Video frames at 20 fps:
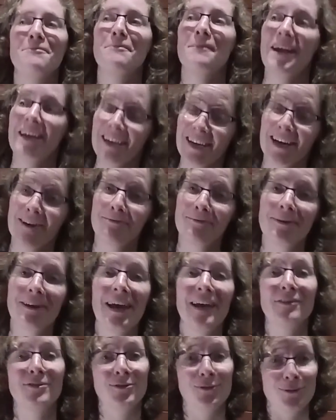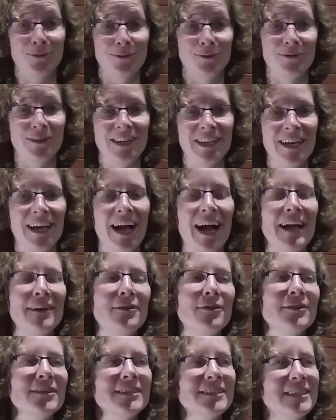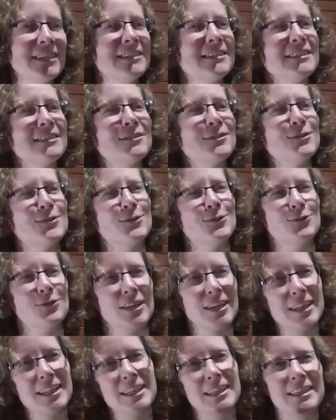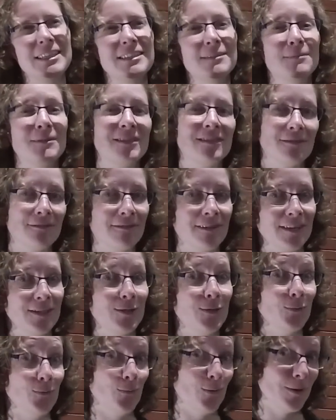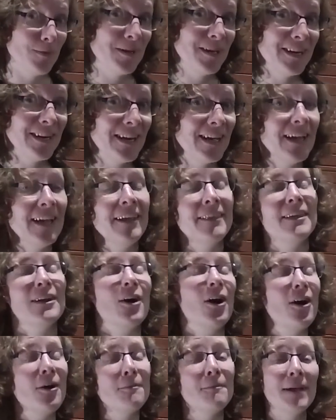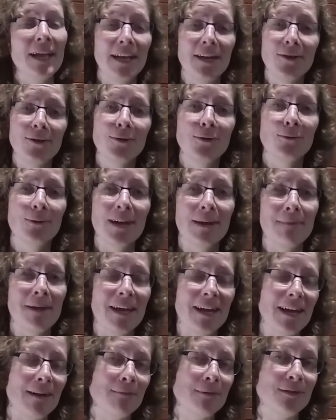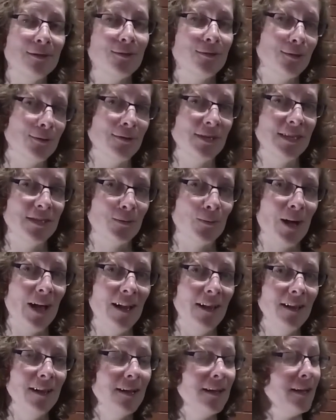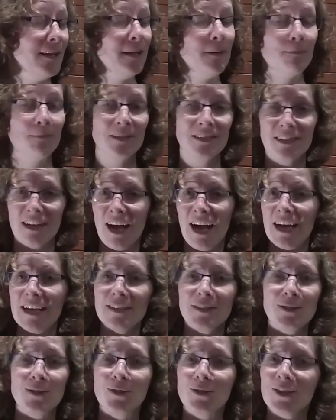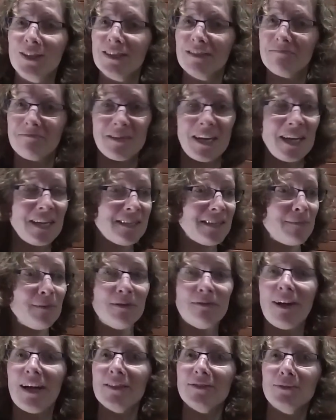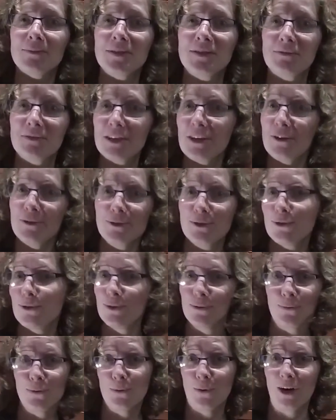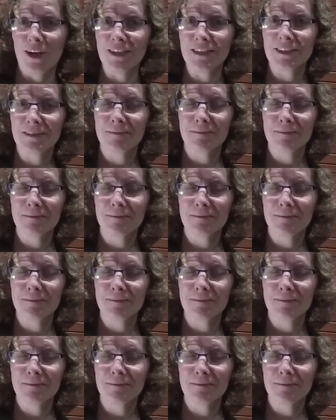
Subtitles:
makeup and jewelry. I know this isn't strictly specific to women. There are men who wear makeup and jewelry as well. But guys, you can take some advice from this video too if you want.